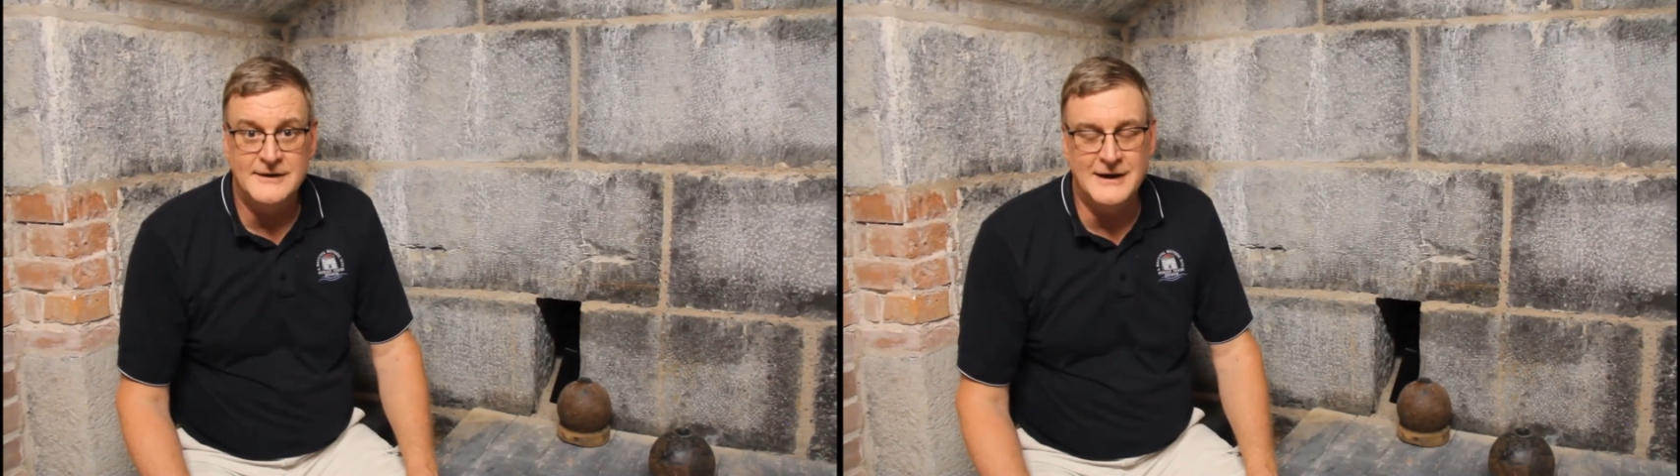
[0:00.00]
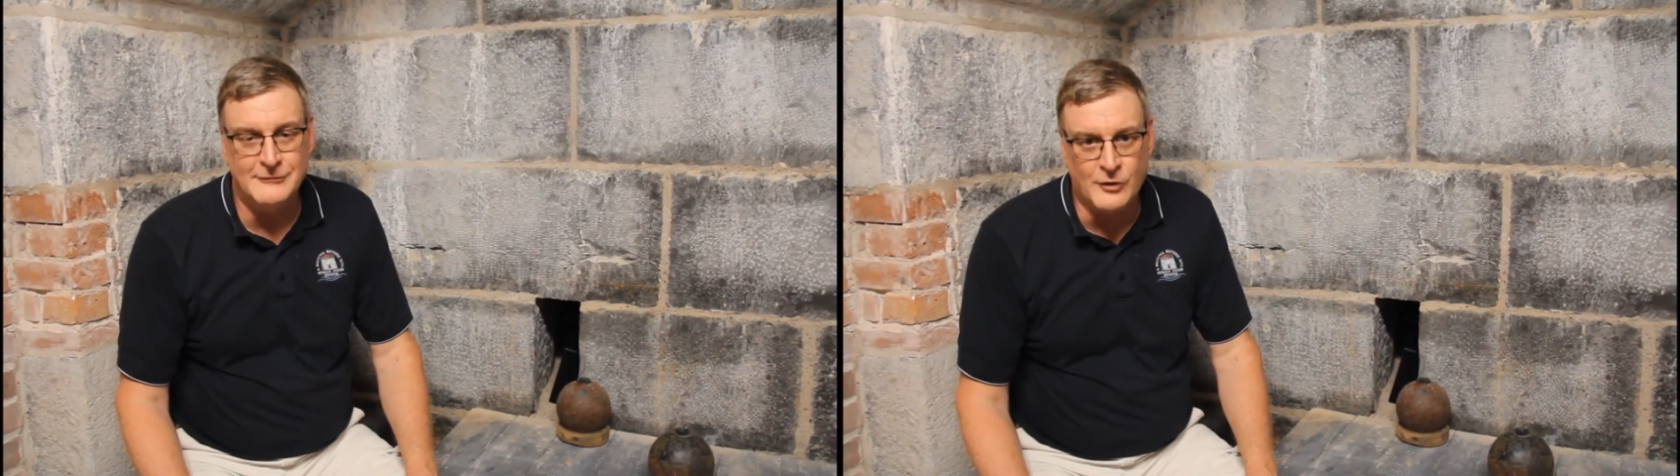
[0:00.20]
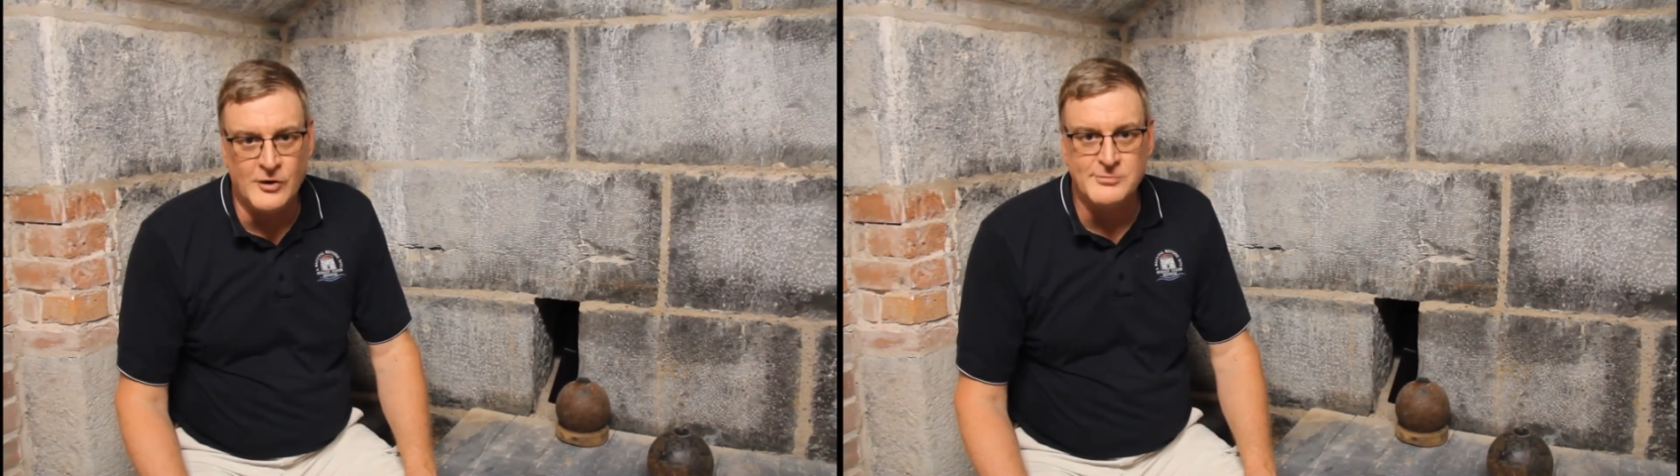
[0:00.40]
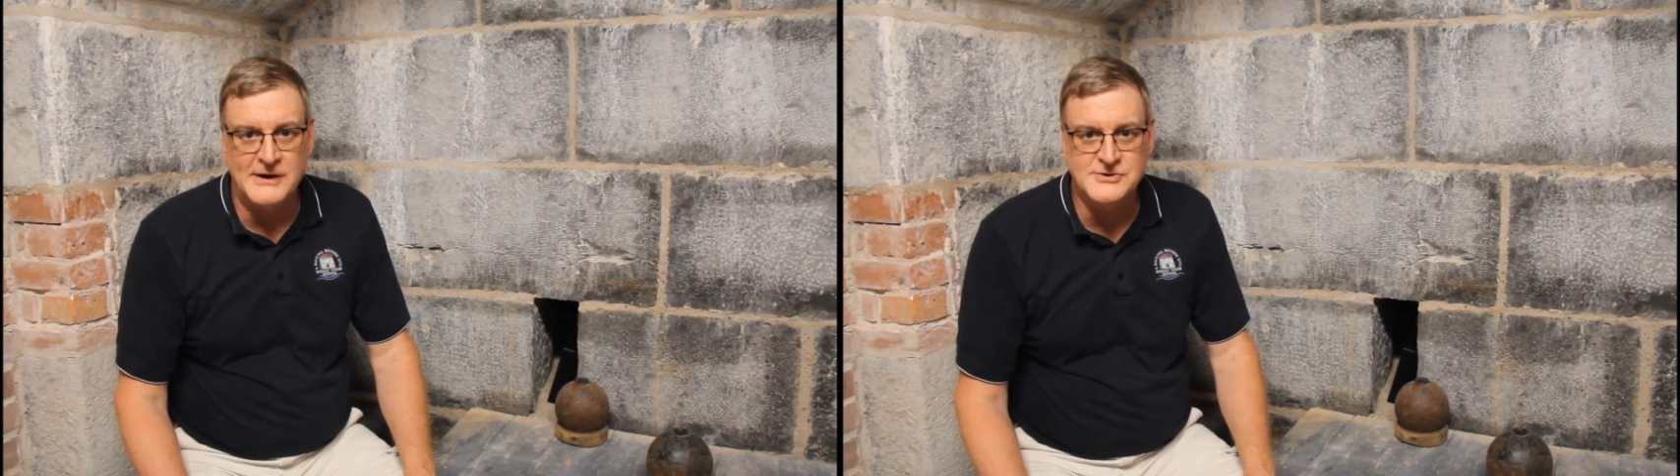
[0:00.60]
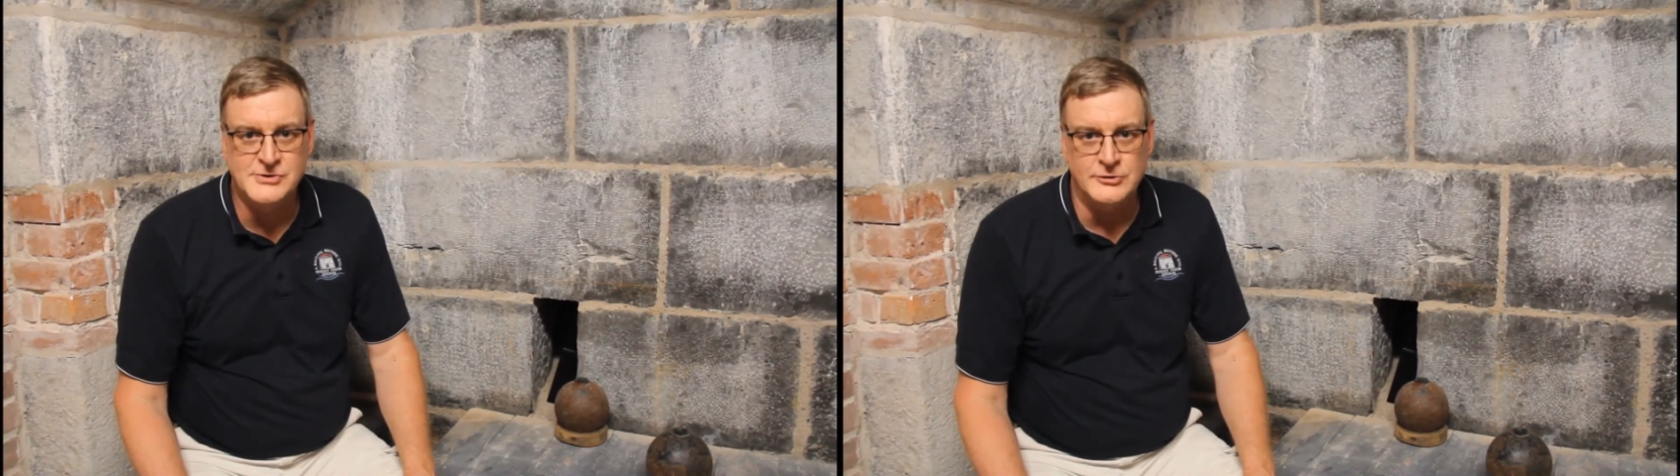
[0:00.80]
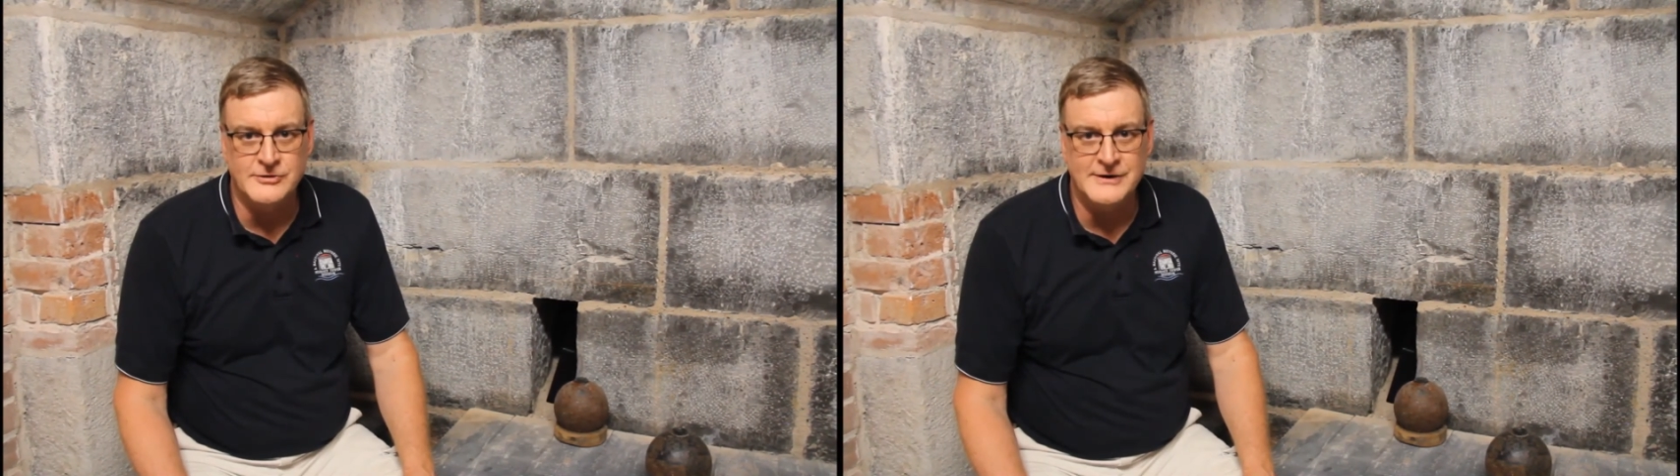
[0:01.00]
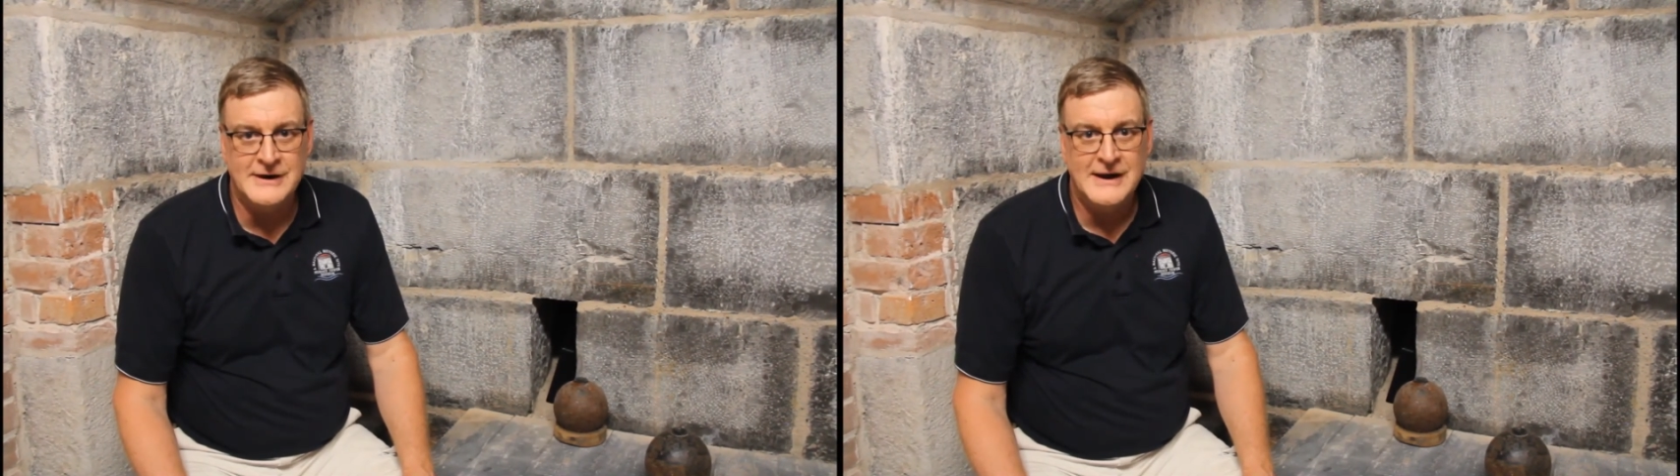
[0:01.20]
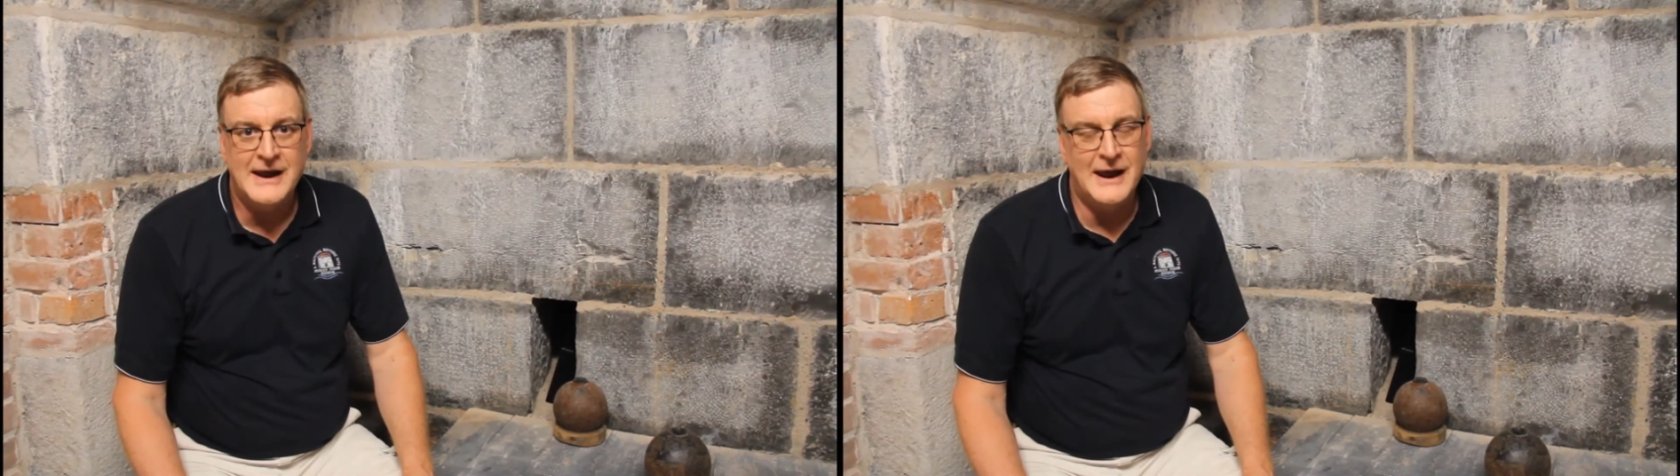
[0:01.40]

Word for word: and of course my children